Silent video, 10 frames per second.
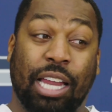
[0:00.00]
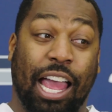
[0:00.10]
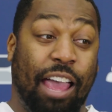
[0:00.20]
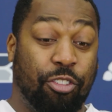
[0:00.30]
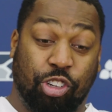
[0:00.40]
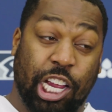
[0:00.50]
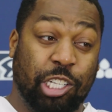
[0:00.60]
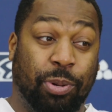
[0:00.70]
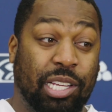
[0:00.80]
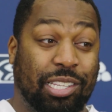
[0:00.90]
not having
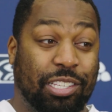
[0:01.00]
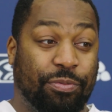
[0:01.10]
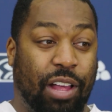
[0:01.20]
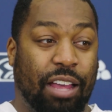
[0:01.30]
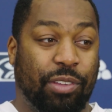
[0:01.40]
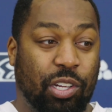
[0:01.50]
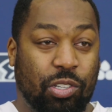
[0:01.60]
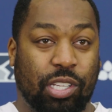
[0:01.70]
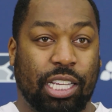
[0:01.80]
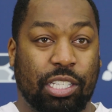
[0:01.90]
changed places in 5
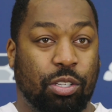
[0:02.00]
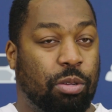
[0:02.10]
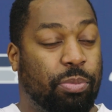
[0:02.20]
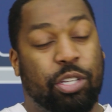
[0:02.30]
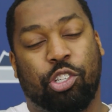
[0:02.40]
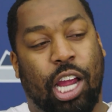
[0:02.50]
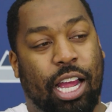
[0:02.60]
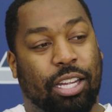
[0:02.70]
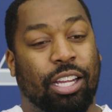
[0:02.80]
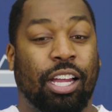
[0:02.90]
years, like this is a complete
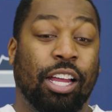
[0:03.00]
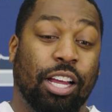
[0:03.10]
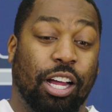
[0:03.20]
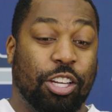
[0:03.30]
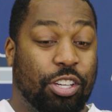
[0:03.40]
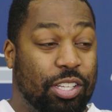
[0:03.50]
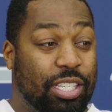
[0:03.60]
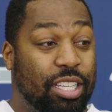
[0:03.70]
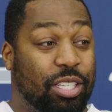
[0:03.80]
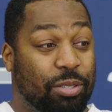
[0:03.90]
shock to the
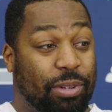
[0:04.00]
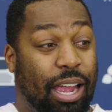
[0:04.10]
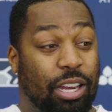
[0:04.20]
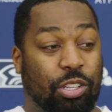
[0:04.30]
system, kind